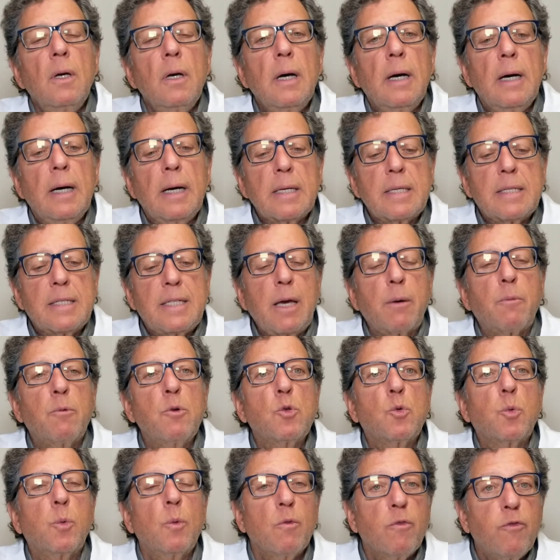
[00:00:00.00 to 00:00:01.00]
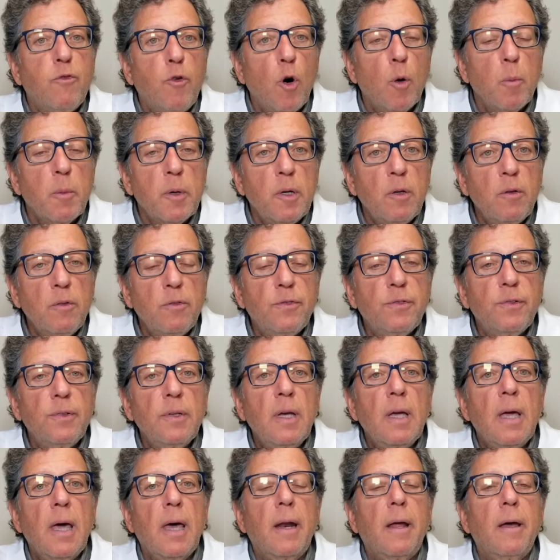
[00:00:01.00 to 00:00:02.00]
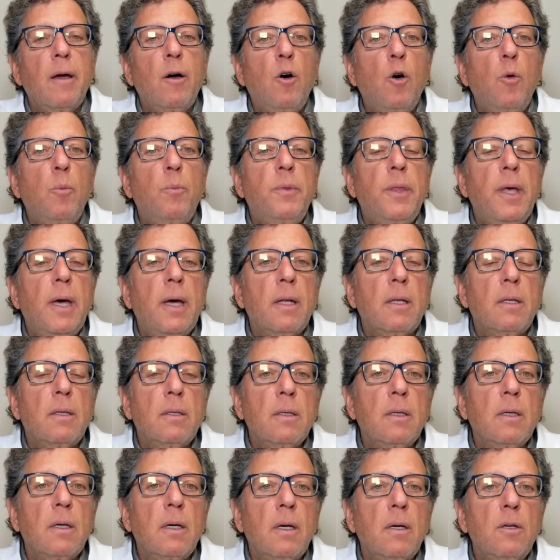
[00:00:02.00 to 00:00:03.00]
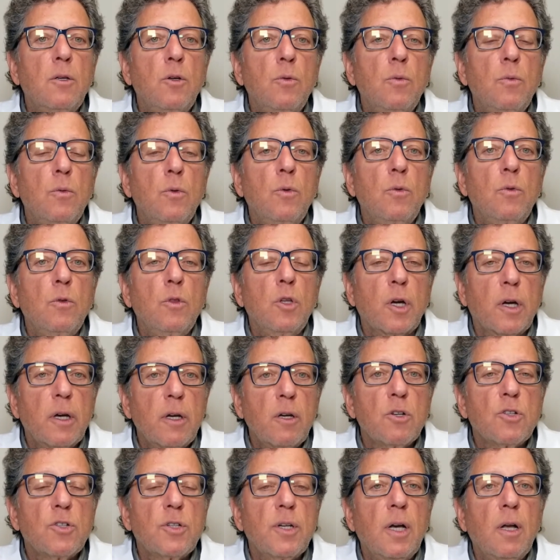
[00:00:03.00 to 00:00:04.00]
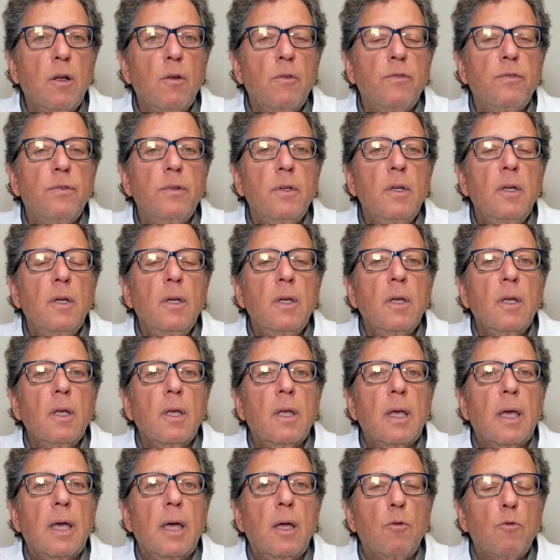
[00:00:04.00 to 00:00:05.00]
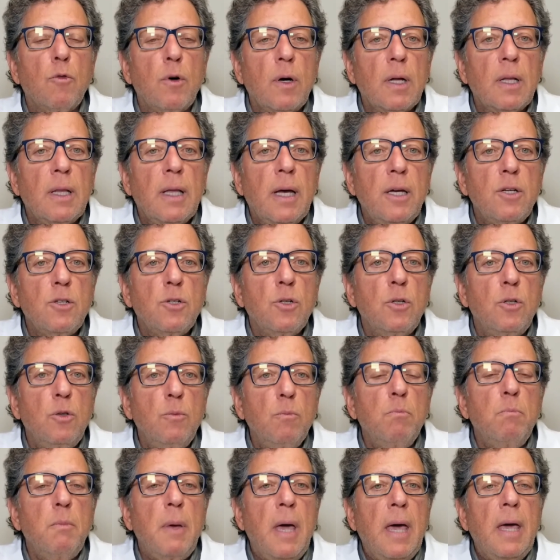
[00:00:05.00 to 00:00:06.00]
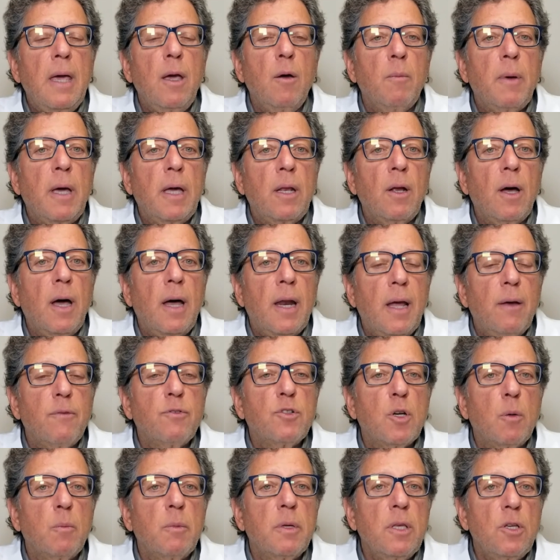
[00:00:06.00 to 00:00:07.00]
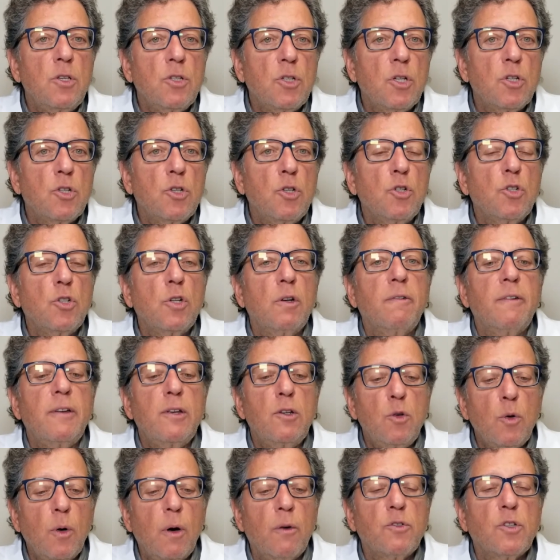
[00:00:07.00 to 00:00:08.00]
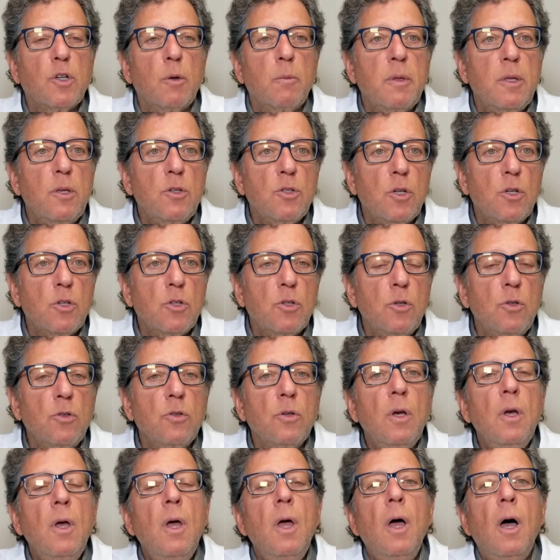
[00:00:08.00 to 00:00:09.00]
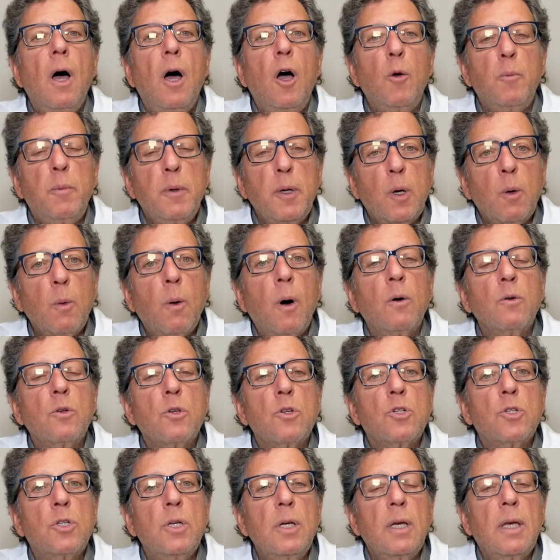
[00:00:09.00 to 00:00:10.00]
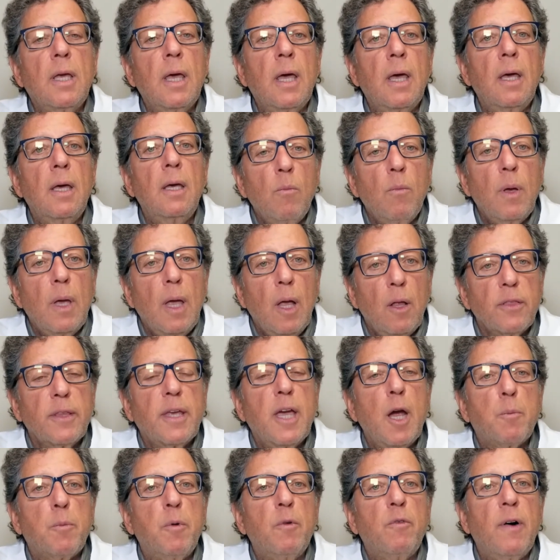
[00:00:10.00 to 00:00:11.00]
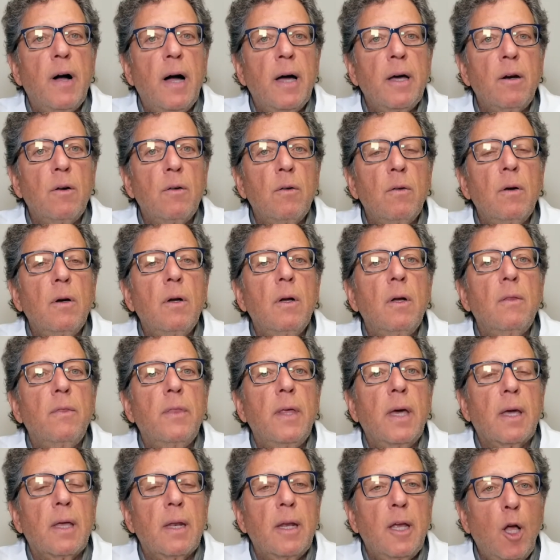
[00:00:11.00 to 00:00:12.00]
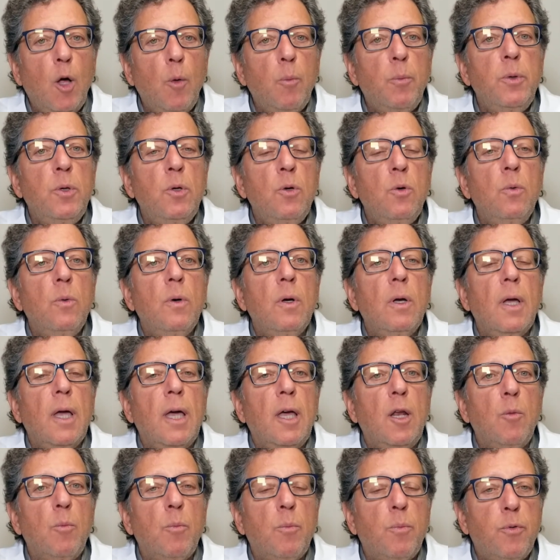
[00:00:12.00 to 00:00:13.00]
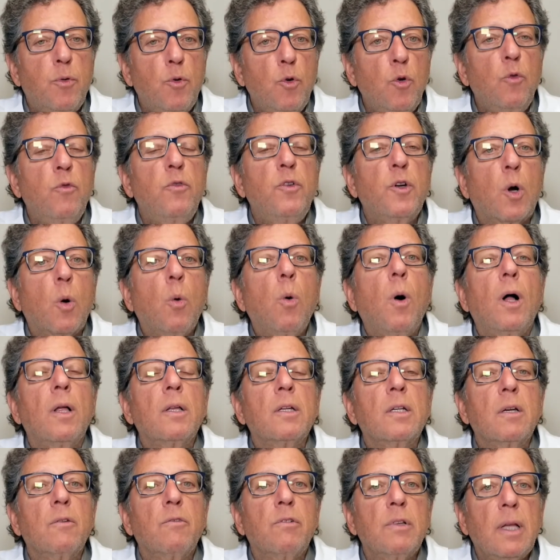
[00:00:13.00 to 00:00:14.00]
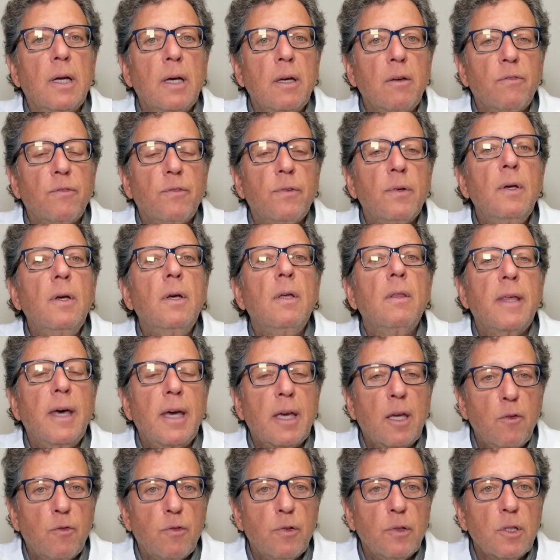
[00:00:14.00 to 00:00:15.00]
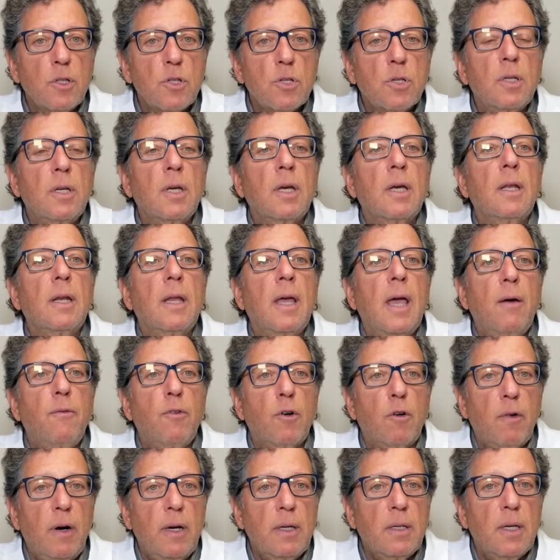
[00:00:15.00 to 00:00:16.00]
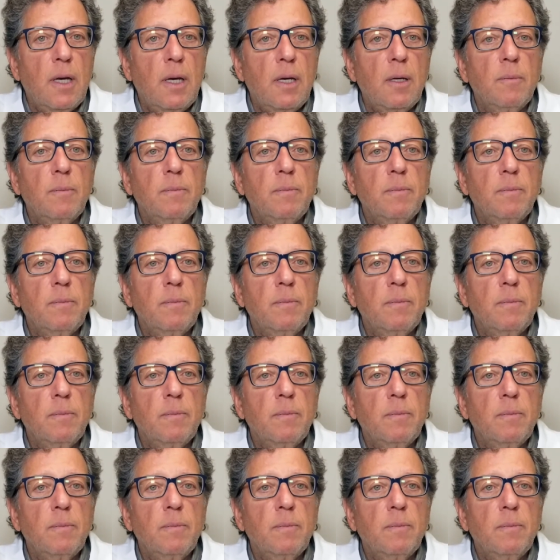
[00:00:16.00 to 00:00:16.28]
segments were informative, and I hope that you look at yourself and realize you may or may not have some of these issues. And if you do have some of these issues, I hope you go out and seek a healthcare provider that can help you and improve your quality of life. Thank you for listening, and have a great day.